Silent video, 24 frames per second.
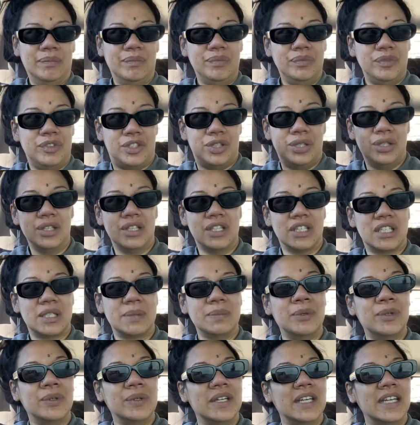to this
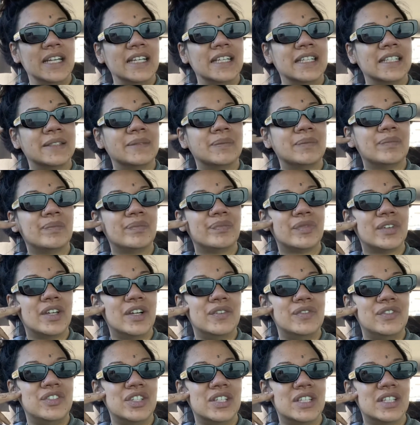morning
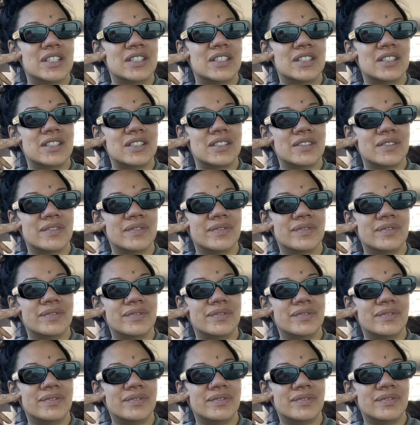of just,
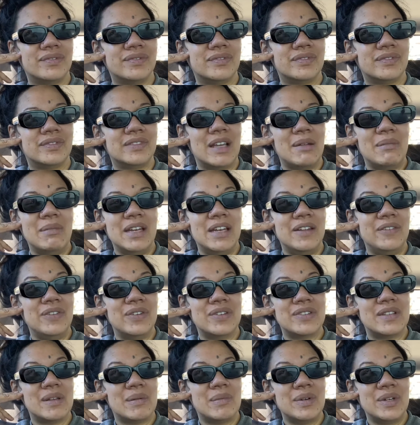I mean, if
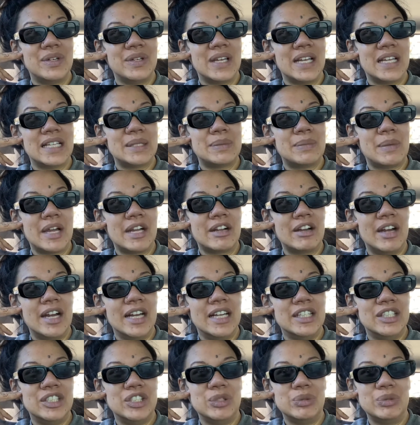you're someone who gets
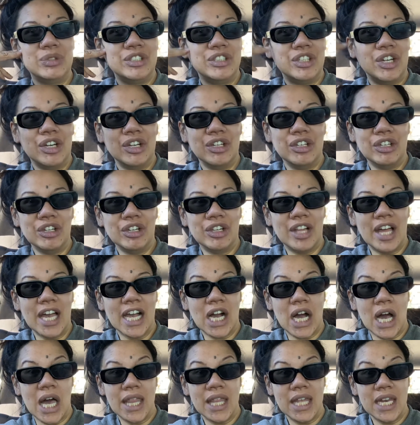migraines, you would know you're
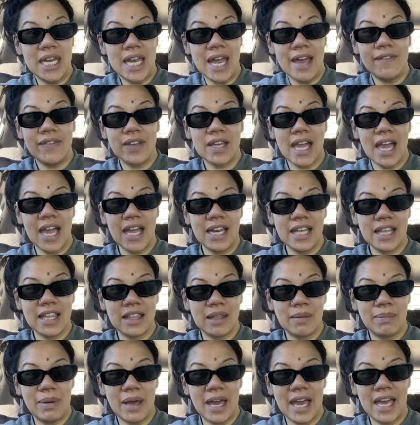like either navigating
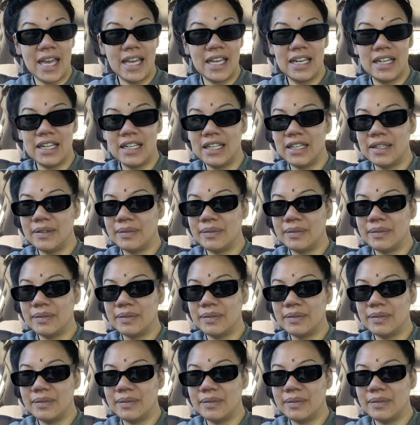the pain